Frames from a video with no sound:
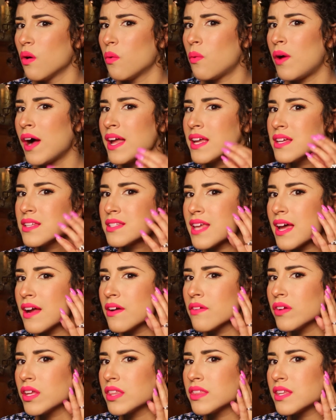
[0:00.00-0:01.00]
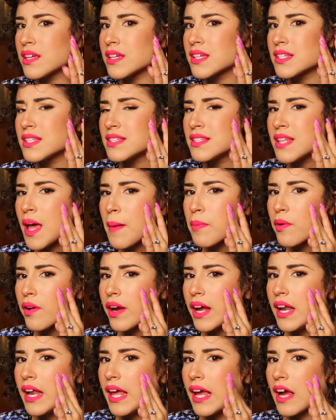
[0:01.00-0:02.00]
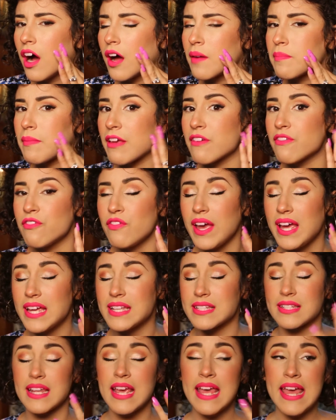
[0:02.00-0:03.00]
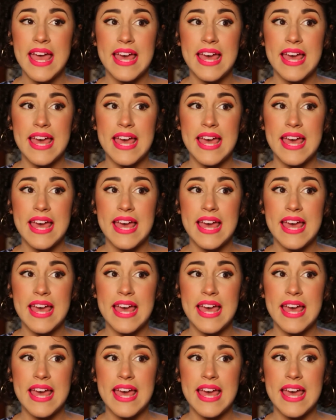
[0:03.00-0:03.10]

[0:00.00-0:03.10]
why is everything separating on my face?